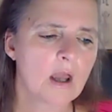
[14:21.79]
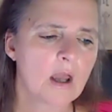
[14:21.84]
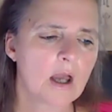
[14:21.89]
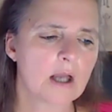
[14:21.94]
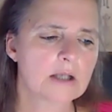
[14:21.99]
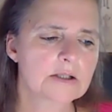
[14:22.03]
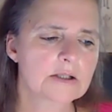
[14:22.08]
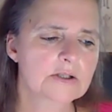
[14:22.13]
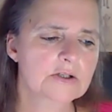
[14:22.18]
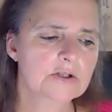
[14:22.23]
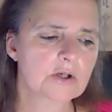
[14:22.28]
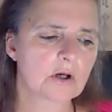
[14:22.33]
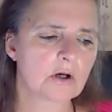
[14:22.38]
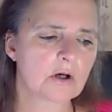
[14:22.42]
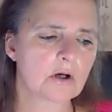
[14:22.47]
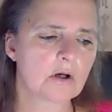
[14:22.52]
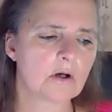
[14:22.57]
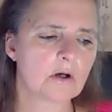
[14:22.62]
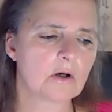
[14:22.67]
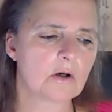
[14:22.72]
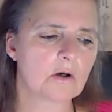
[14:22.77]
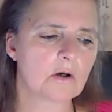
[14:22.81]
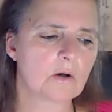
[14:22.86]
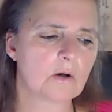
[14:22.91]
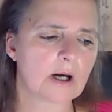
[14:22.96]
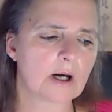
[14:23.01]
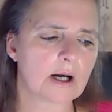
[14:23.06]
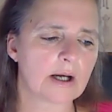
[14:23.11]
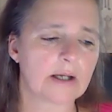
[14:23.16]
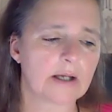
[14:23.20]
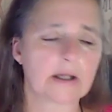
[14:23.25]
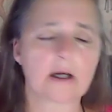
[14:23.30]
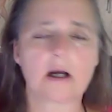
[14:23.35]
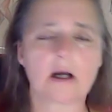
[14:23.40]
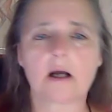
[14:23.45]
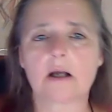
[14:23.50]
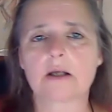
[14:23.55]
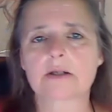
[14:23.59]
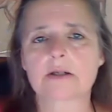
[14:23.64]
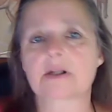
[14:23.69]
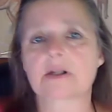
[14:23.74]
And so I
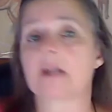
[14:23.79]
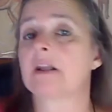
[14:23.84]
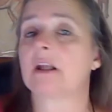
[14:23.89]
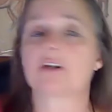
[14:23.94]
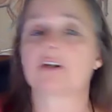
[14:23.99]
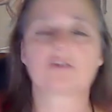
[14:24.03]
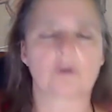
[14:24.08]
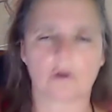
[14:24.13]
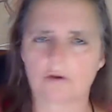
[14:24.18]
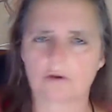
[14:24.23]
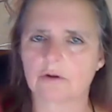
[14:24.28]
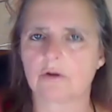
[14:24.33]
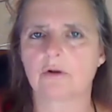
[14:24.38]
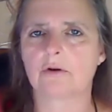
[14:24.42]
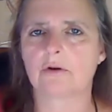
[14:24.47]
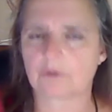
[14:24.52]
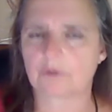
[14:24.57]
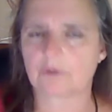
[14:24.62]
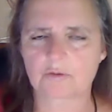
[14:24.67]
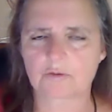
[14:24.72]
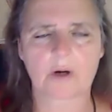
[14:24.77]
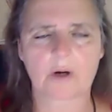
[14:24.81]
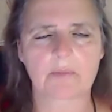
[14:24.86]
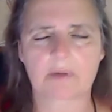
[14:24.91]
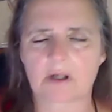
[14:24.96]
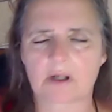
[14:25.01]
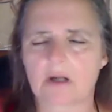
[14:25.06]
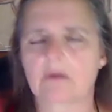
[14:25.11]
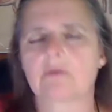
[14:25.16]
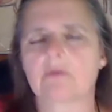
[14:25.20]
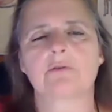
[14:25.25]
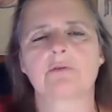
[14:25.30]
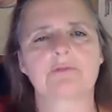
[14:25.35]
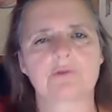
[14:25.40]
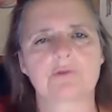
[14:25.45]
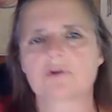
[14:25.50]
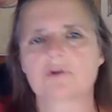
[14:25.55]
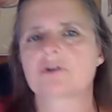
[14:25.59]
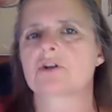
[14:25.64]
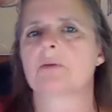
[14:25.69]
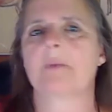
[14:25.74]
asked, and I told Dr. Brian McLaren, of
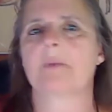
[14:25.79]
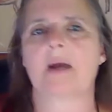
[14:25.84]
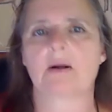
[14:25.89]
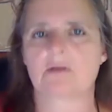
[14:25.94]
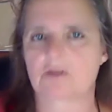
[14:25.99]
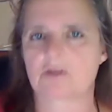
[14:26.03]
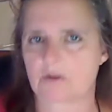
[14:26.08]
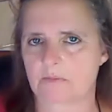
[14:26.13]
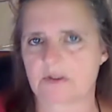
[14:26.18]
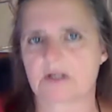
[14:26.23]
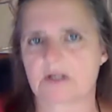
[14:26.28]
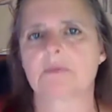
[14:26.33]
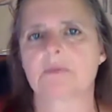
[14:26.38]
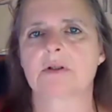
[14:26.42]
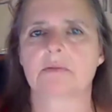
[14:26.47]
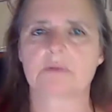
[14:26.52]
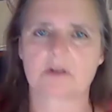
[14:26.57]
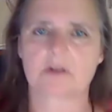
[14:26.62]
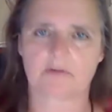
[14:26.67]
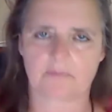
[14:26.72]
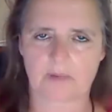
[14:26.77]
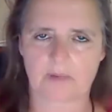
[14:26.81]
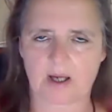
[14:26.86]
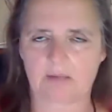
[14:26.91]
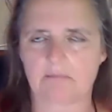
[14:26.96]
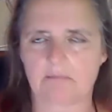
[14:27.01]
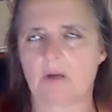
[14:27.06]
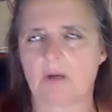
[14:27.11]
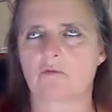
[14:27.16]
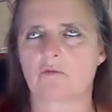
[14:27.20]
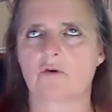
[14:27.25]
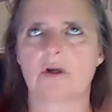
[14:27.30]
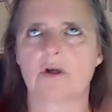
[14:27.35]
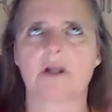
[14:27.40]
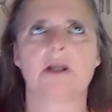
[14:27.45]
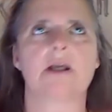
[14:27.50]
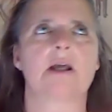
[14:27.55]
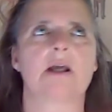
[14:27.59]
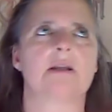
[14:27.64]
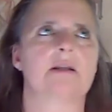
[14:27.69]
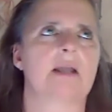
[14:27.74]
course, about some symptoms of my
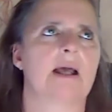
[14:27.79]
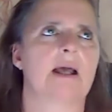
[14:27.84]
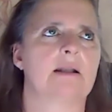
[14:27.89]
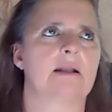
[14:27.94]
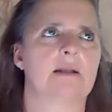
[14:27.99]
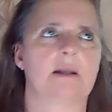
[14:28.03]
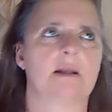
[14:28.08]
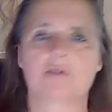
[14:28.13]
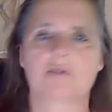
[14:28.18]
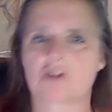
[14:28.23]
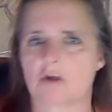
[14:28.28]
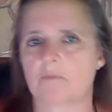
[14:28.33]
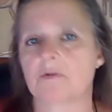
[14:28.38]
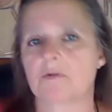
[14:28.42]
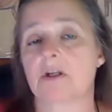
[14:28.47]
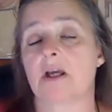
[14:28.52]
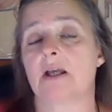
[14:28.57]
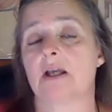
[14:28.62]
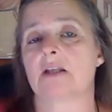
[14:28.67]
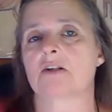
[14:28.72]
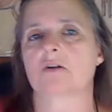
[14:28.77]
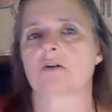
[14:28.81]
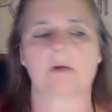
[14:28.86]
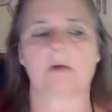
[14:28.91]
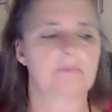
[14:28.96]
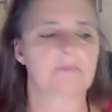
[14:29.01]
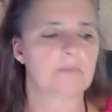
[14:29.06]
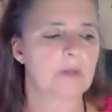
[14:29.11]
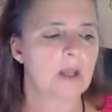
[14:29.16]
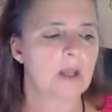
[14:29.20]
memory and then insomnia and so on.